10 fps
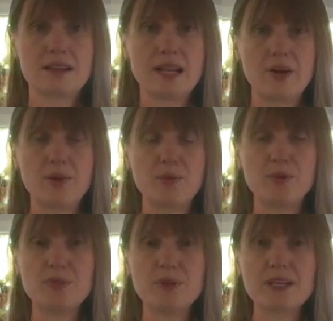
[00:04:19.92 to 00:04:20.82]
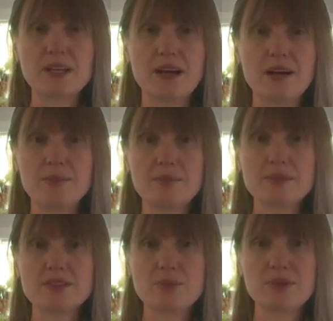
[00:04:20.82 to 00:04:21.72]
Now the movement
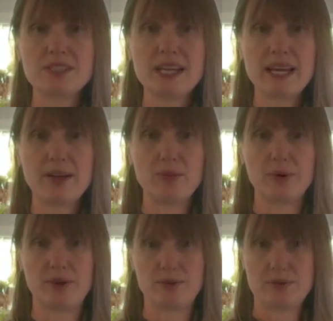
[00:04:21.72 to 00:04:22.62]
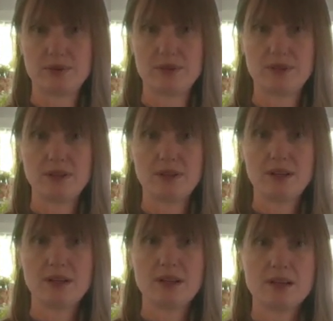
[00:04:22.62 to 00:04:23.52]
comes from the tailbone.
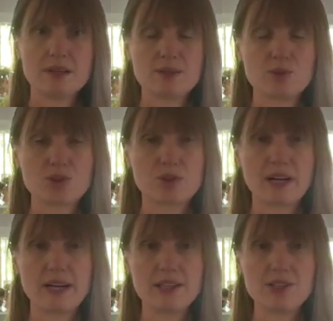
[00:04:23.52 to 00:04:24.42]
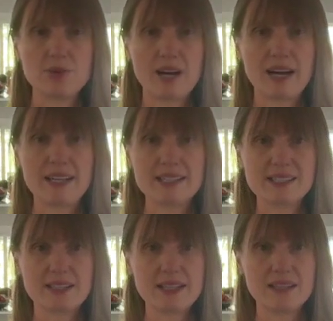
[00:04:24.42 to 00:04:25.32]
So try to
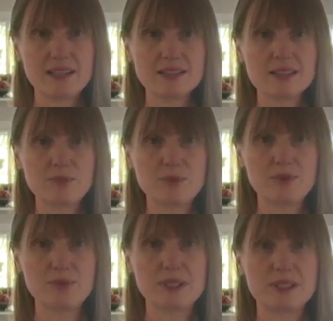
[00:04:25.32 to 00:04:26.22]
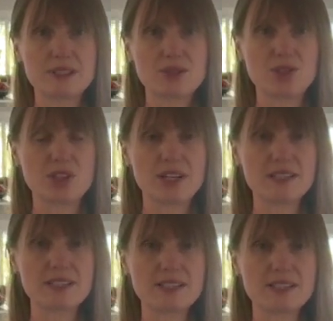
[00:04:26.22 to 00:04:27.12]
isolate this movement
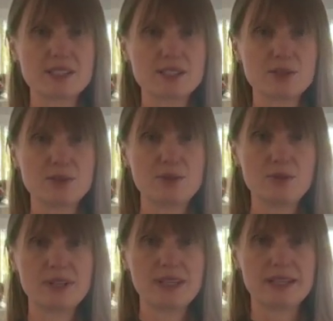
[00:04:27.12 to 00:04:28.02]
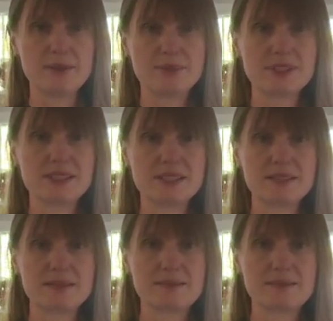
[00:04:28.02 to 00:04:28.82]
just to the hips.